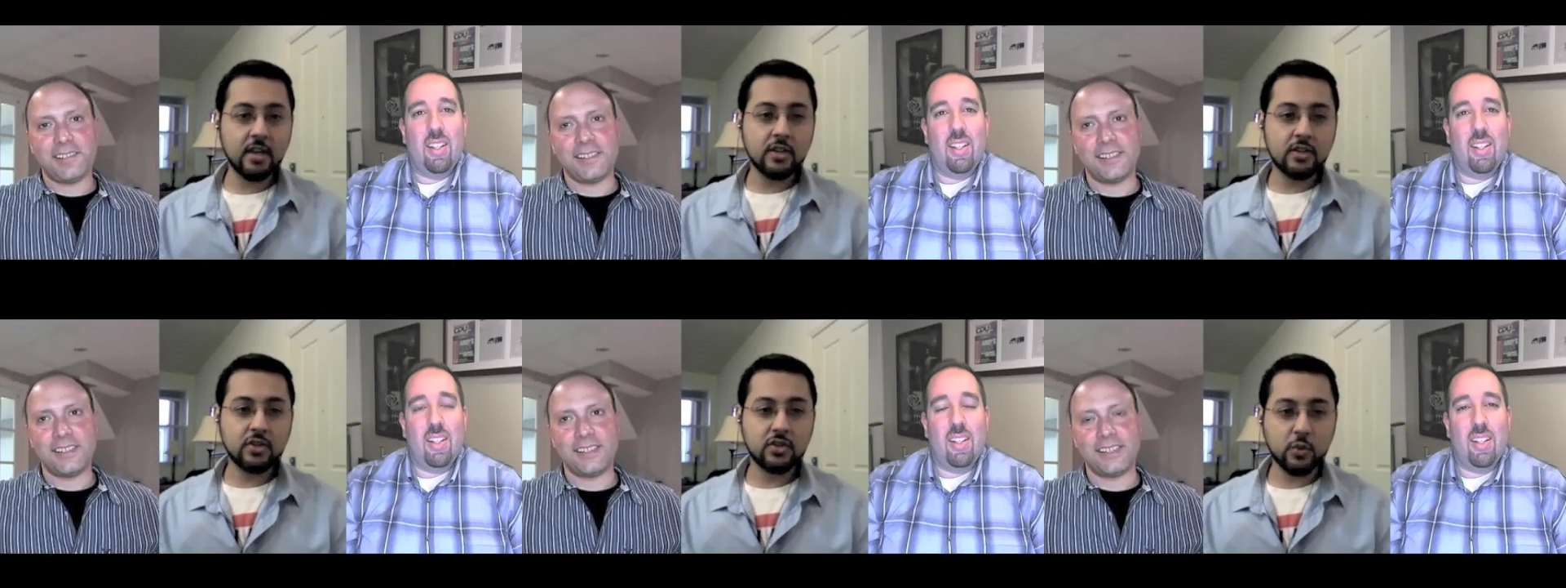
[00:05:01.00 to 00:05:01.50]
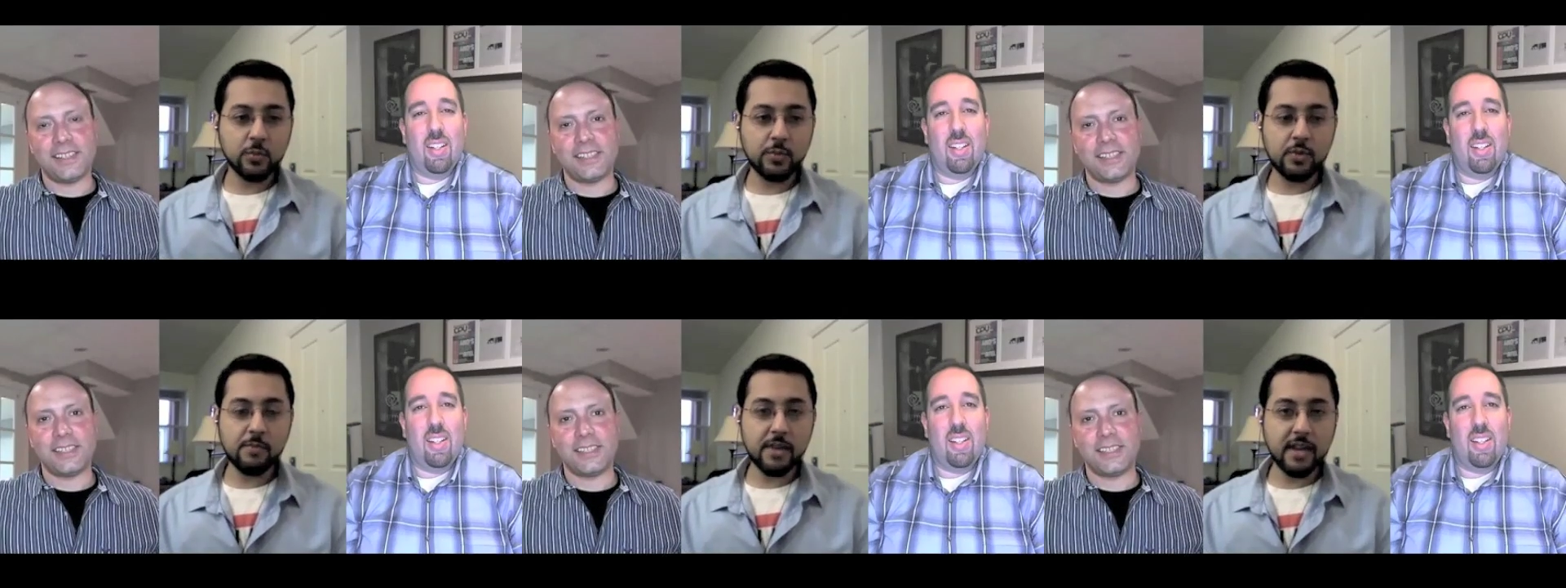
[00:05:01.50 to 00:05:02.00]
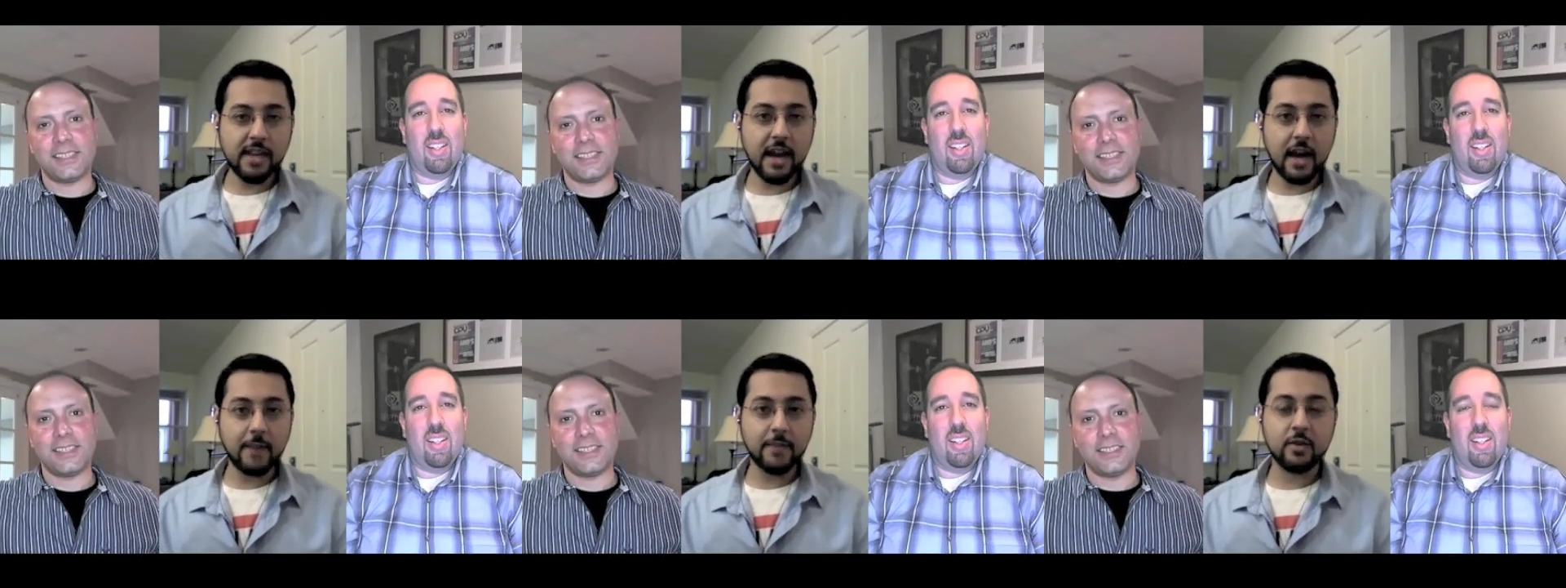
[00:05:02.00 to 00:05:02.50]
Speaker 1: Super Mini
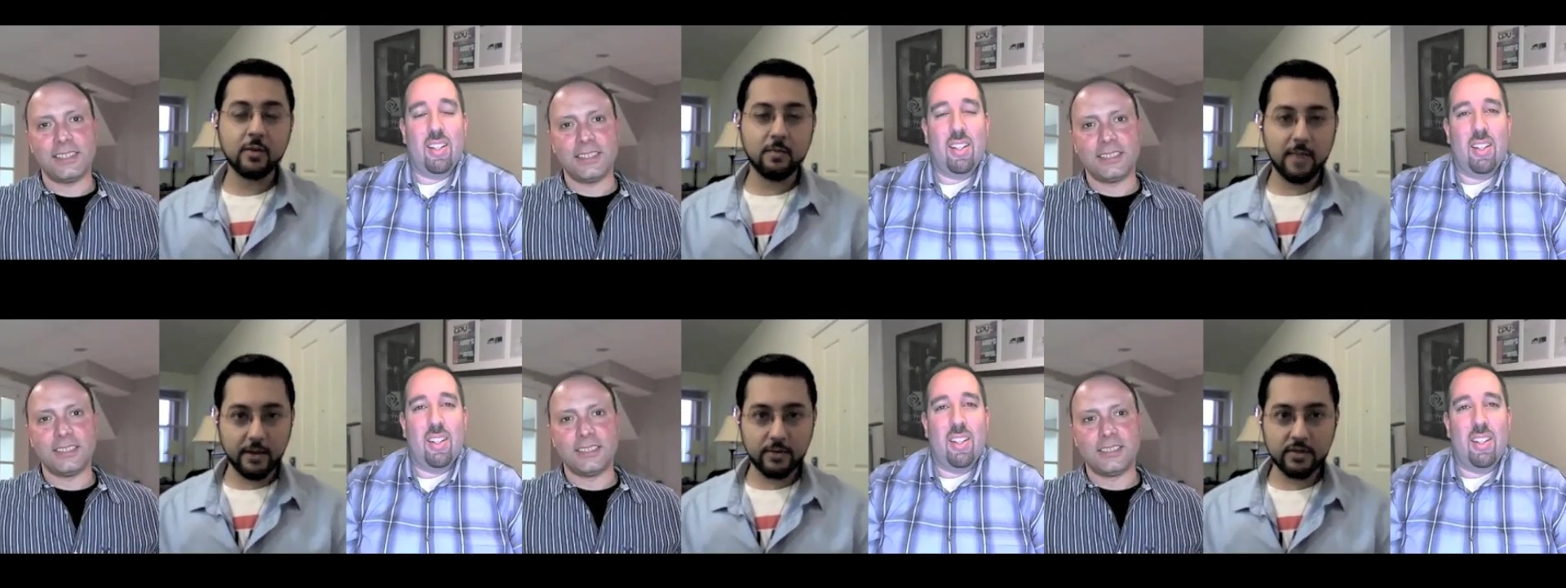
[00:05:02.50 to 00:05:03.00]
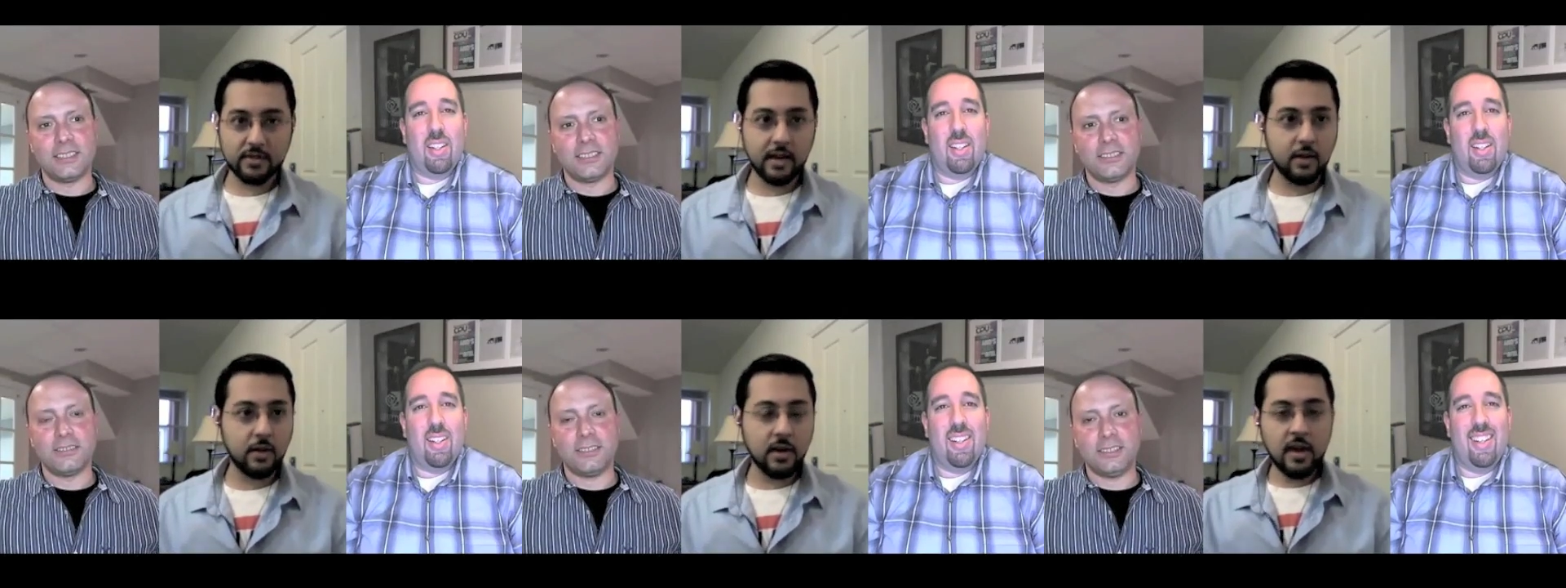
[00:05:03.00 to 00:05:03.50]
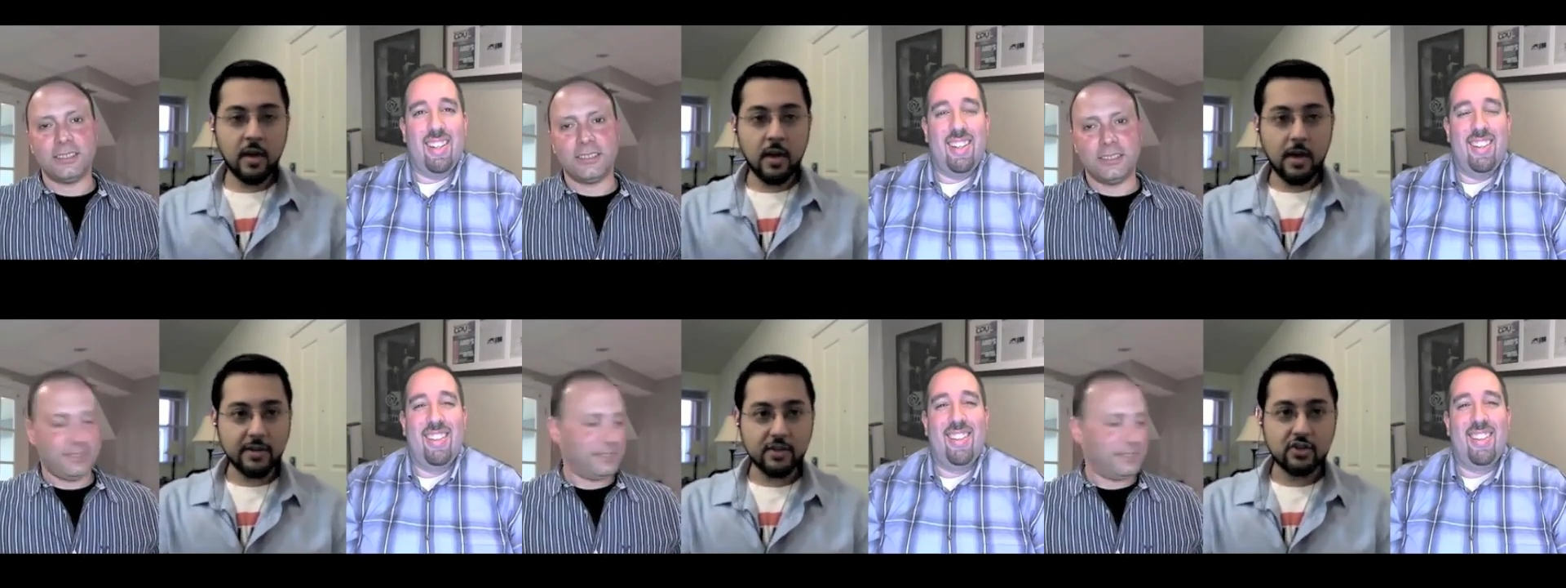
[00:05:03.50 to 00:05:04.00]
Optical Mouse. Now,
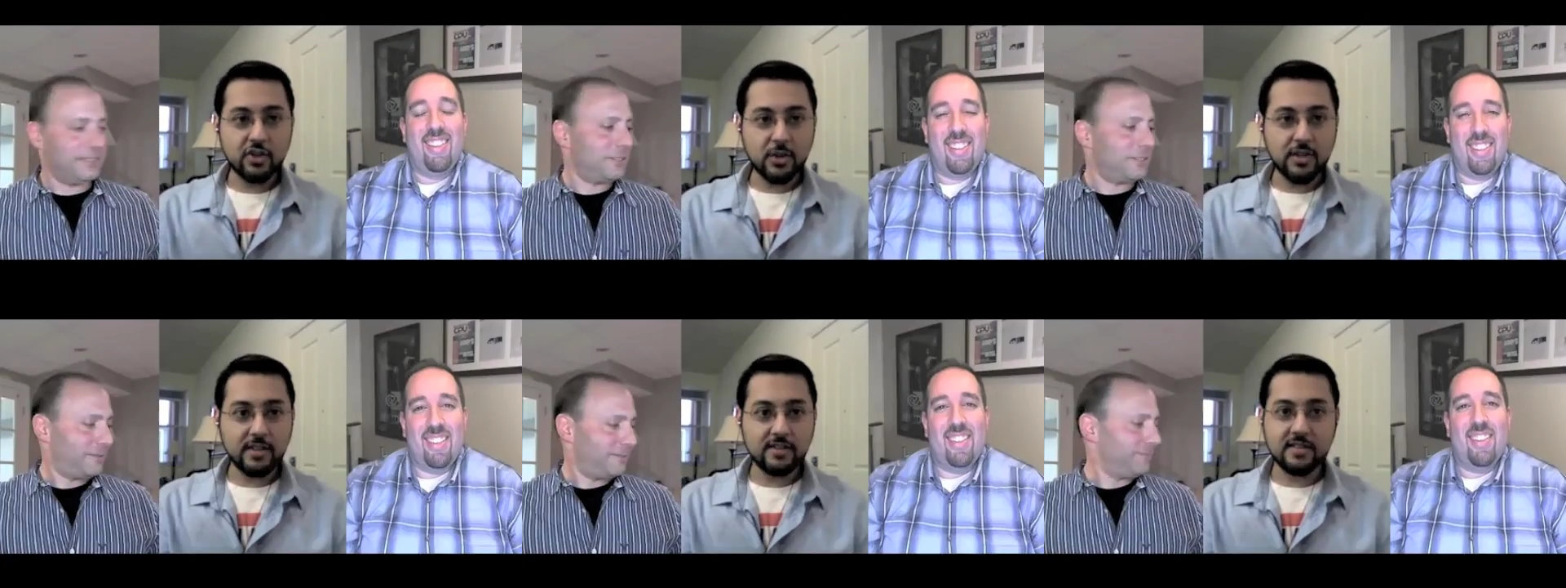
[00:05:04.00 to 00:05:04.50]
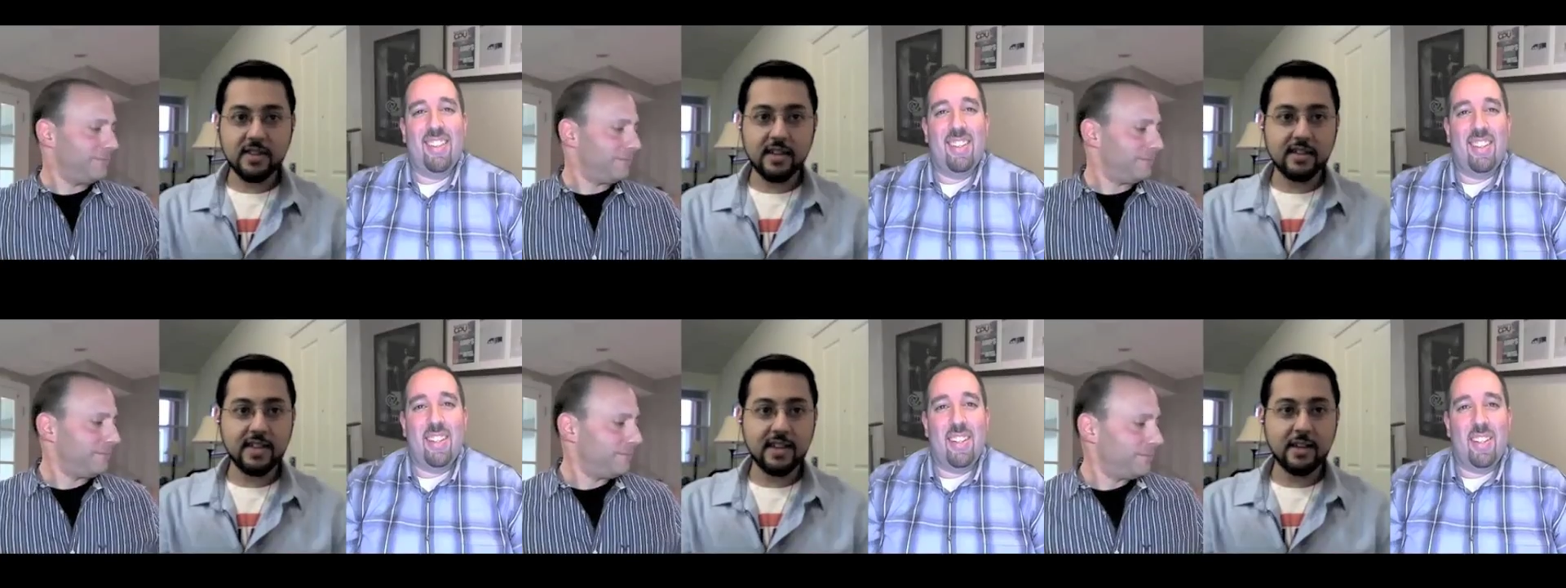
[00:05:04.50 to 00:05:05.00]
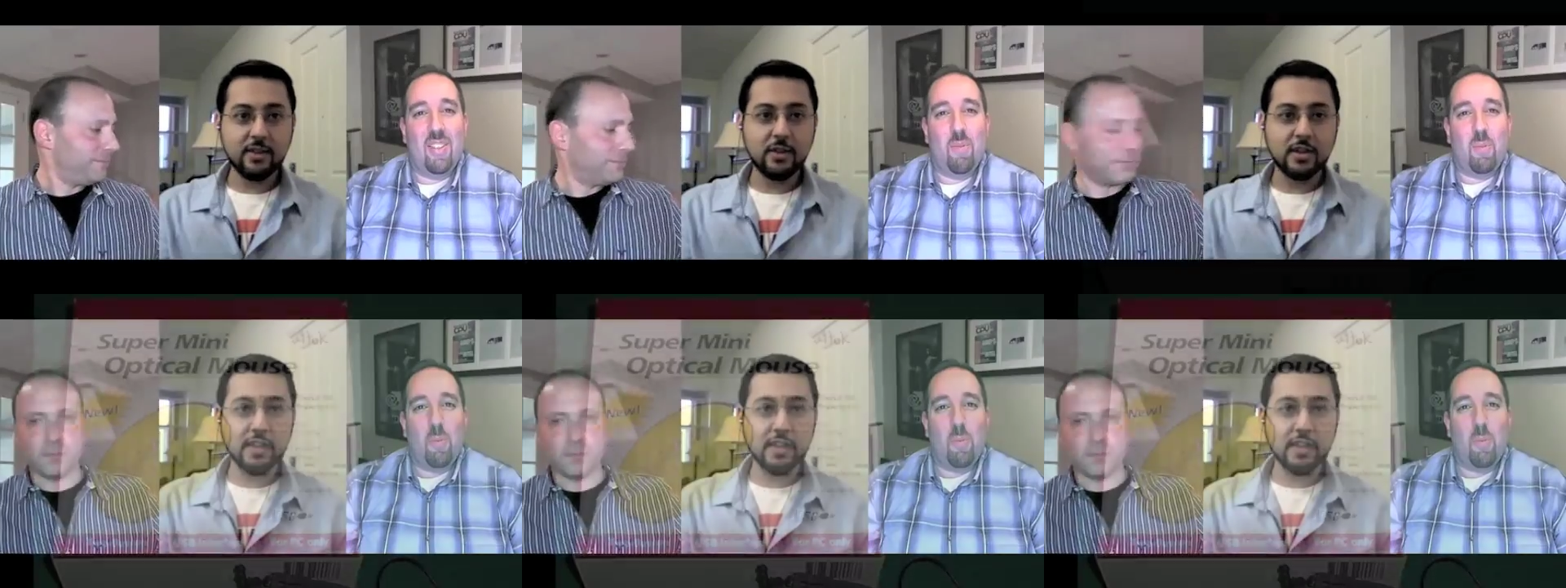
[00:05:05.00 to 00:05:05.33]
I'm going to show you this thing. Take a look